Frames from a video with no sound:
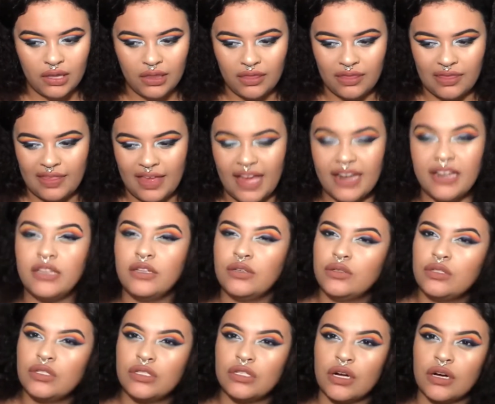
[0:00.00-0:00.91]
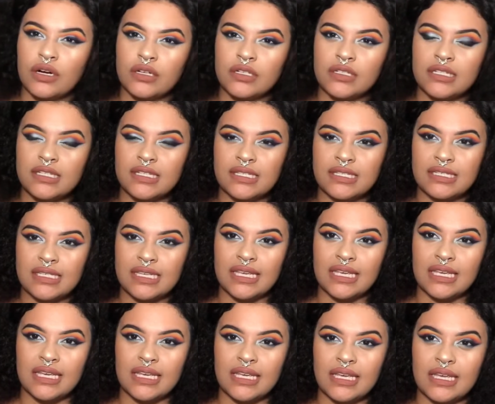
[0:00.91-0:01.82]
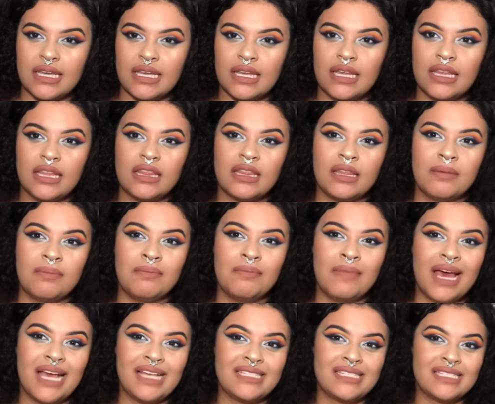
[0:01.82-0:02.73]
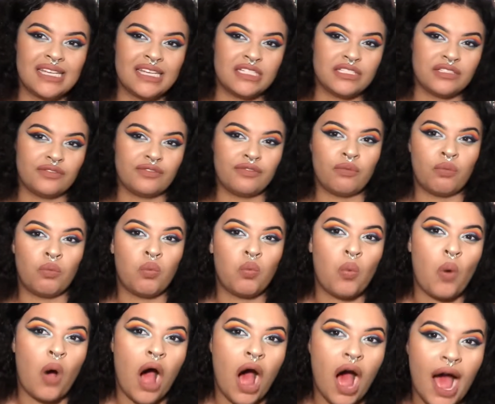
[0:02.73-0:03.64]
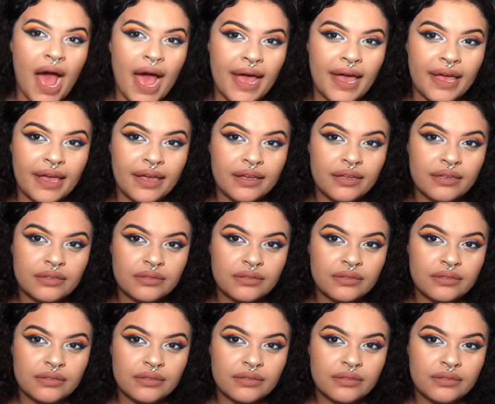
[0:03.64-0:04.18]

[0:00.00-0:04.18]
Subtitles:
then you start to see the message of why.